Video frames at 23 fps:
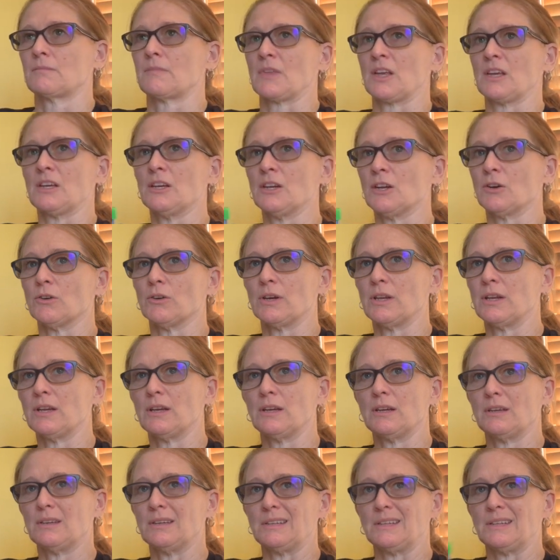
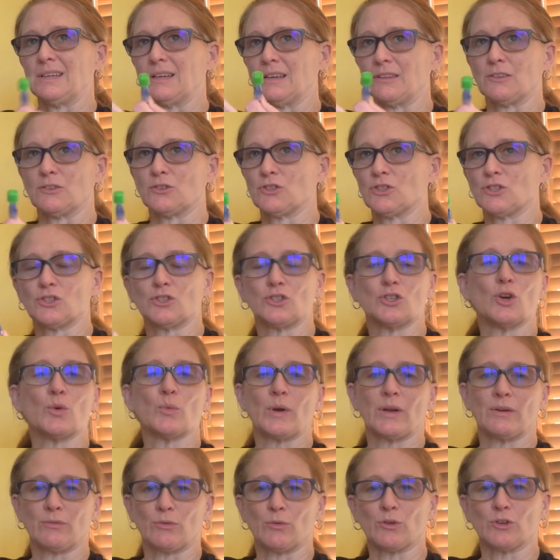There's just no
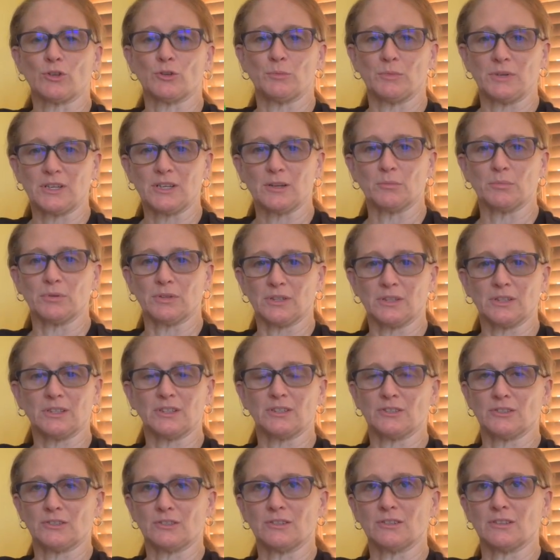way for it to be completely
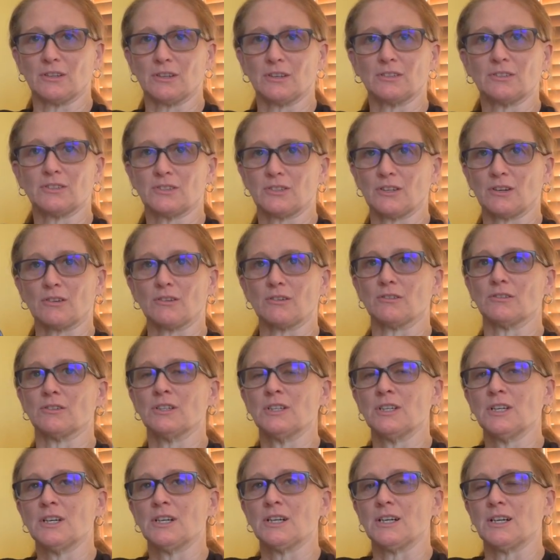sterile
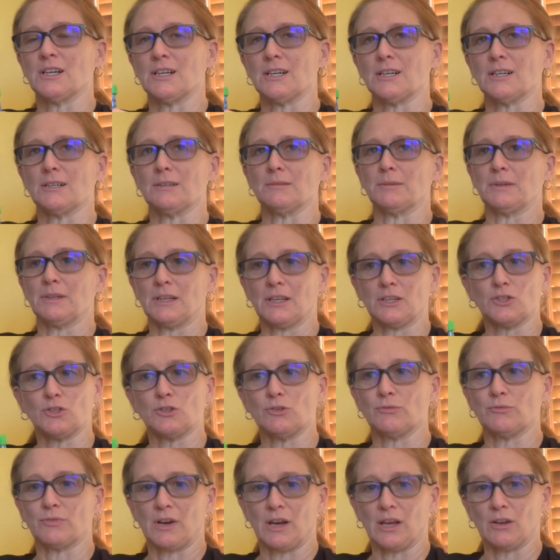unless you
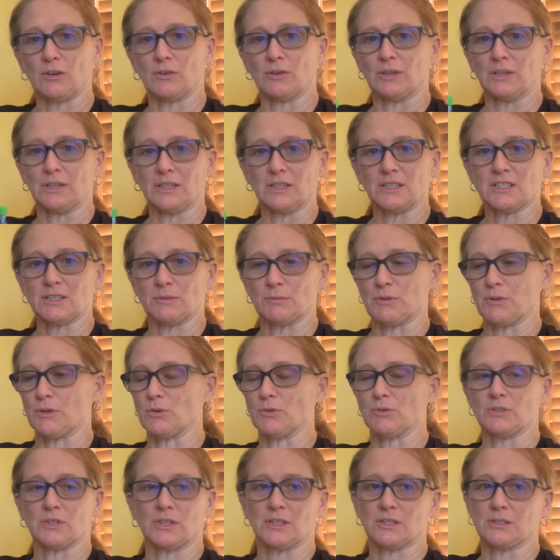follow at least some of
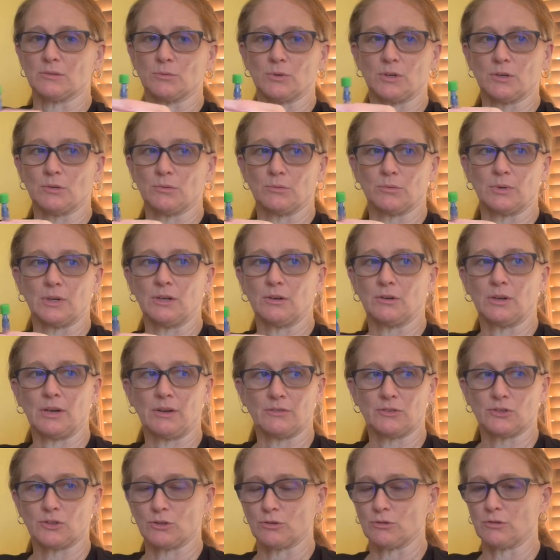those things. Well, we don't have
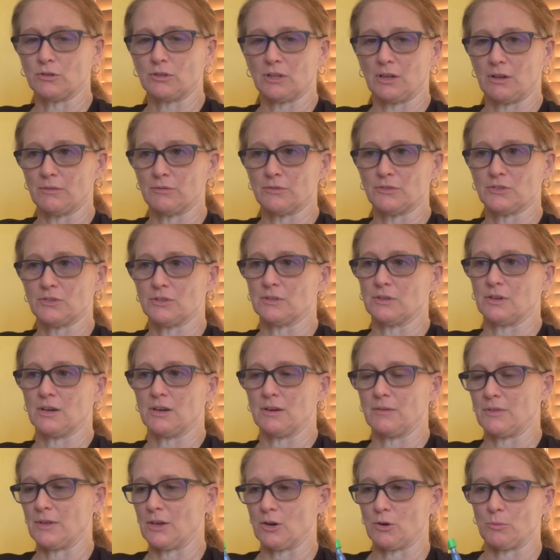sterile gloves
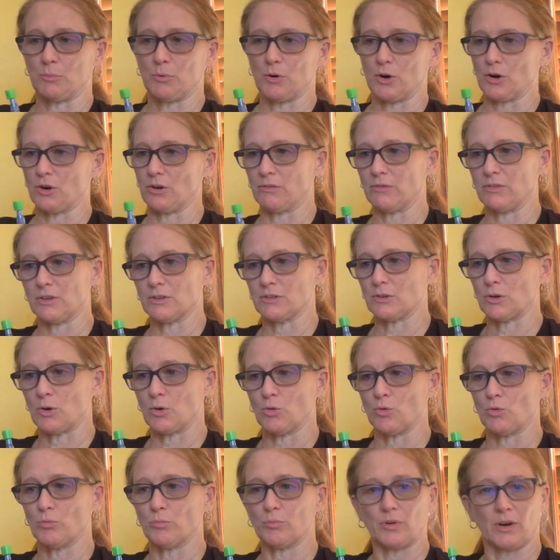that are part of this
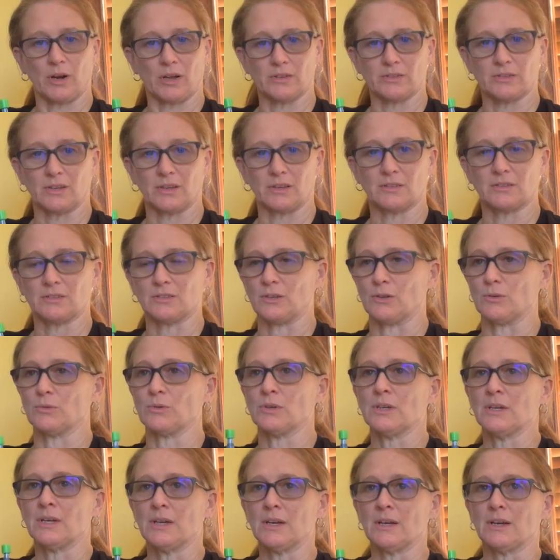whole process. So
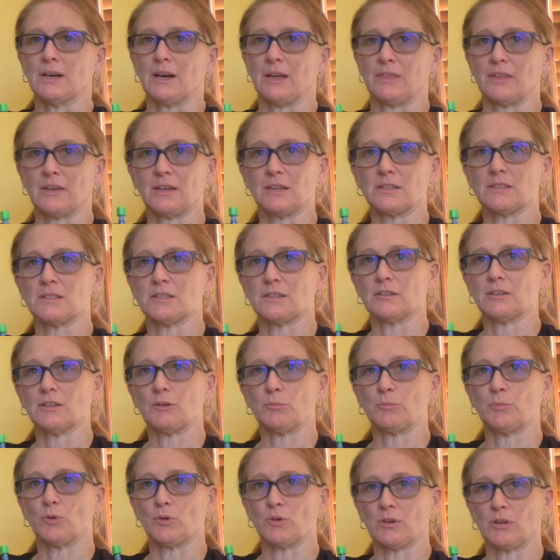I think it's silly to
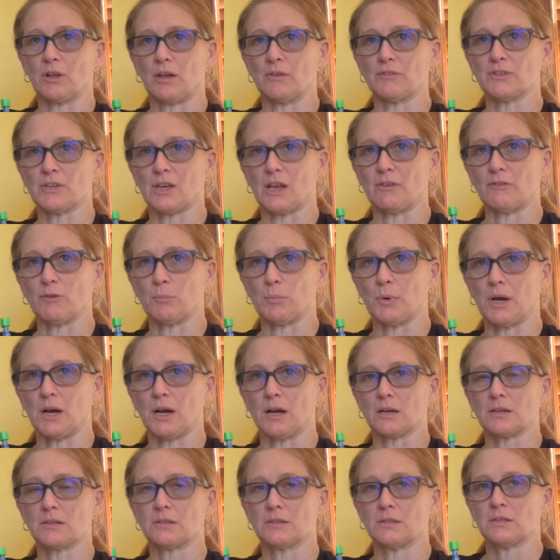pull gloves out of a
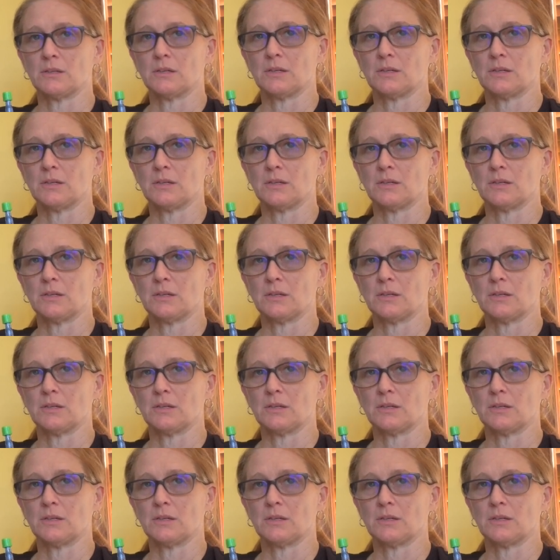box